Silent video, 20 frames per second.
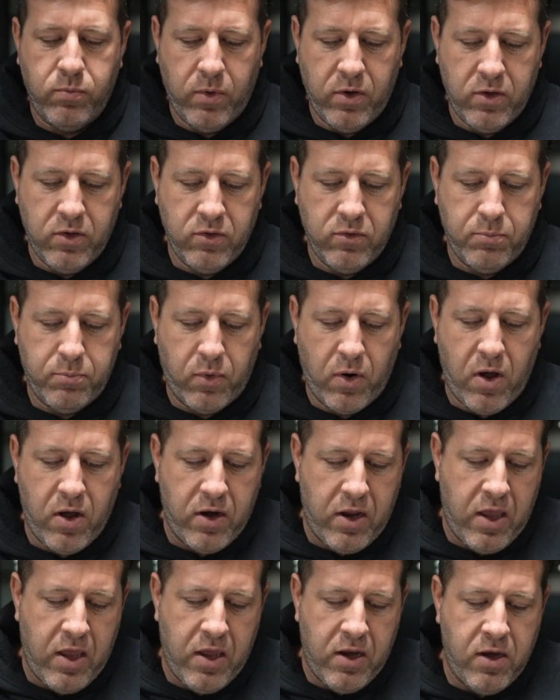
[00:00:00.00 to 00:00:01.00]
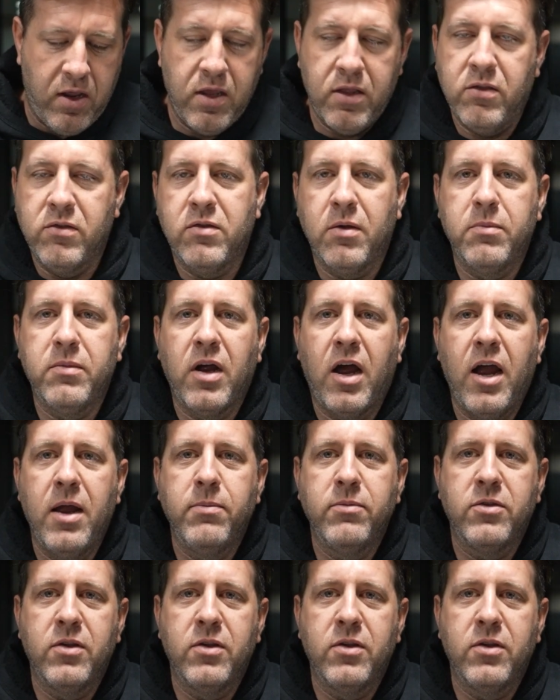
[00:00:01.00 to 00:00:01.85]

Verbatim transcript: was brought in in some time,